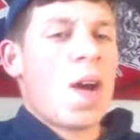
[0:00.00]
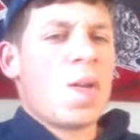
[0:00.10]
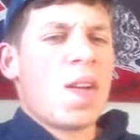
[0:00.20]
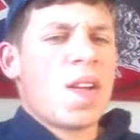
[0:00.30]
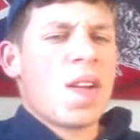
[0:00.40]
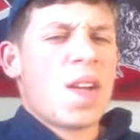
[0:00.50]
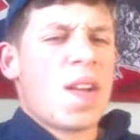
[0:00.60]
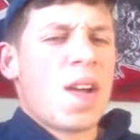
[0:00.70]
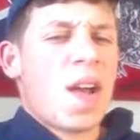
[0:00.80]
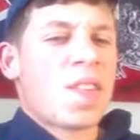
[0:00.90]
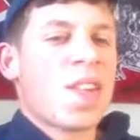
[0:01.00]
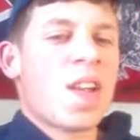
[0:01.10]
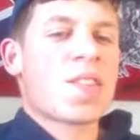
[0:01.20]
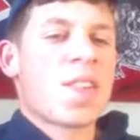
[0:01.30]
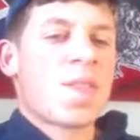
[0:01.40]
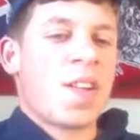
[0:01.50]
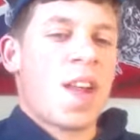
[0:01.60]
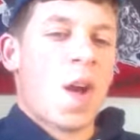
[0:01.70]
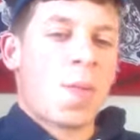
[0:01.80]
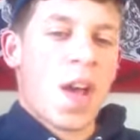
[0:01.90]
I think I was living
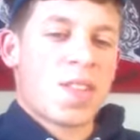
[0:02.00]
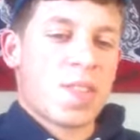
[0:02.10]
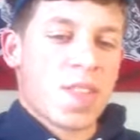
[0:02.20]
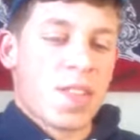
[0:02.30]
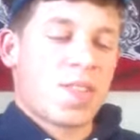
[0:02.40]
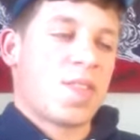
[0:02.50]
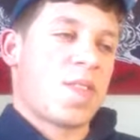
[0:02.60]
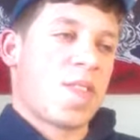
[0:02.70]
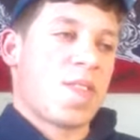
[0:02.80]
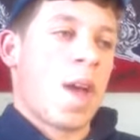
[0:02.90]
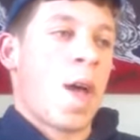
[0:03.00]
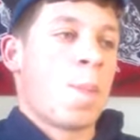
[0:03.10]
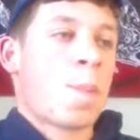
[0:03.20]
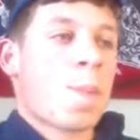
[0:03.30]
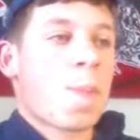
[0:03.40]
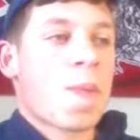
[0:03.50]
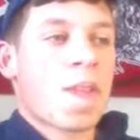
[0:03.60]
in El Paso, Texas at the time,